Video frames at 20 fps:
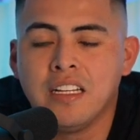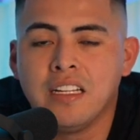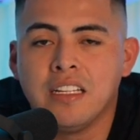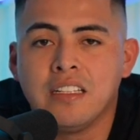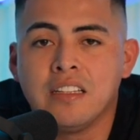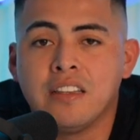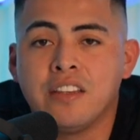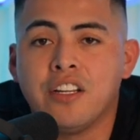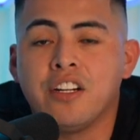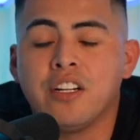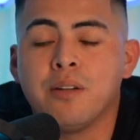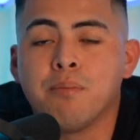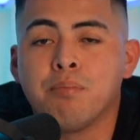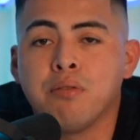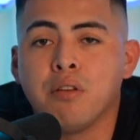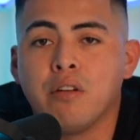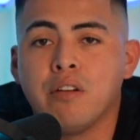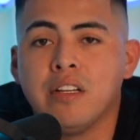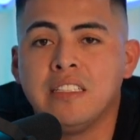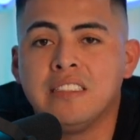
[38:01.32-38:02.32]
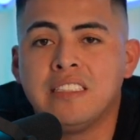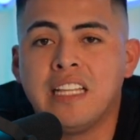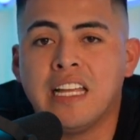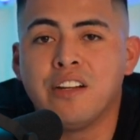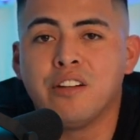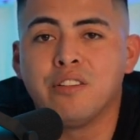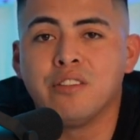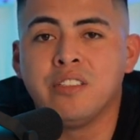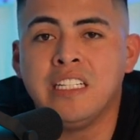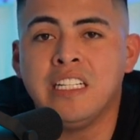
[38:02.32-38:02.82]
Their employees, they
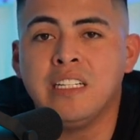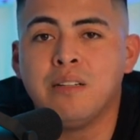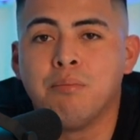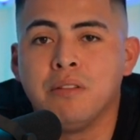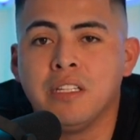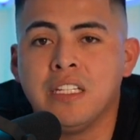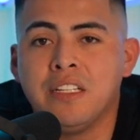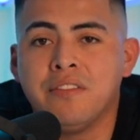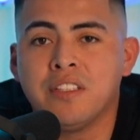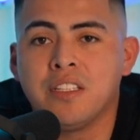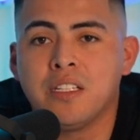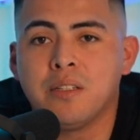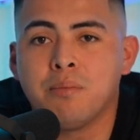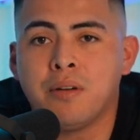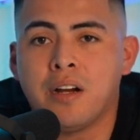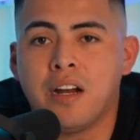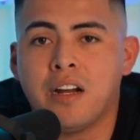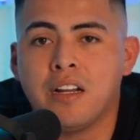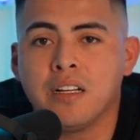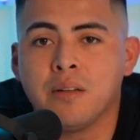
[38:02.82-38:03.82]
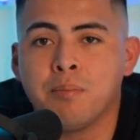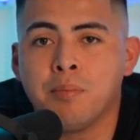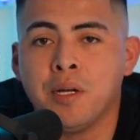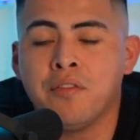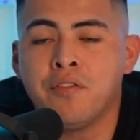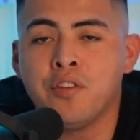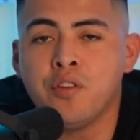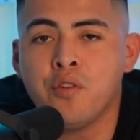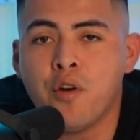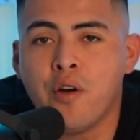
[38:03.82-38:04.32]
don't need to believe in their product. But
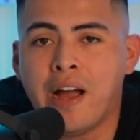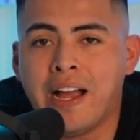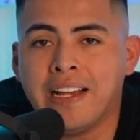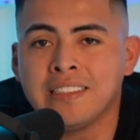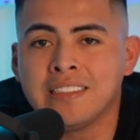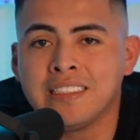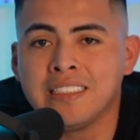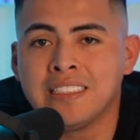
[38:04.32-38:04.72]
if you go ask the